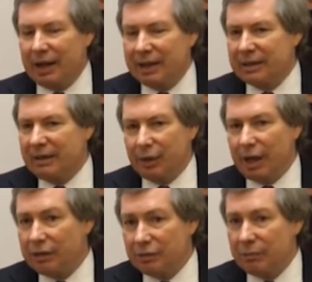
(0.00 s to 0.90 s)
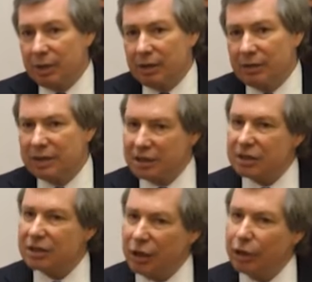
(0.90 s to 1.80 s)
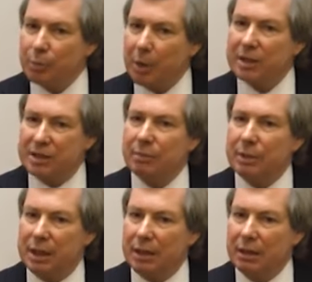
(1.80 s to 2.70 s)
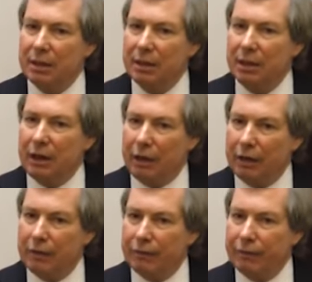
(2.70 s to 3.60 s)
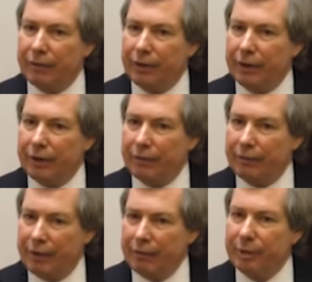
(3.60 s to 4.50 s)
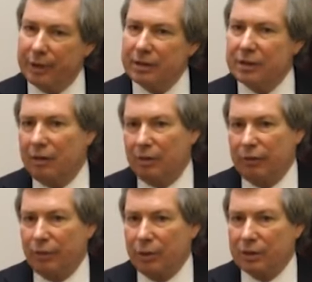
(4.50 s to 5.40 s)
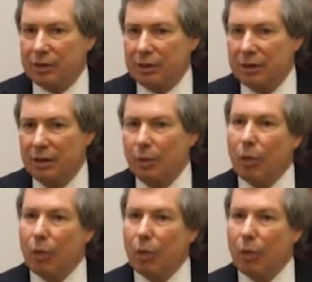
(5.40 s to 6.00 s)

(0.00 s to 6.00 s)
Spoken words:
Several hundred meters. This is close proximity of military forces.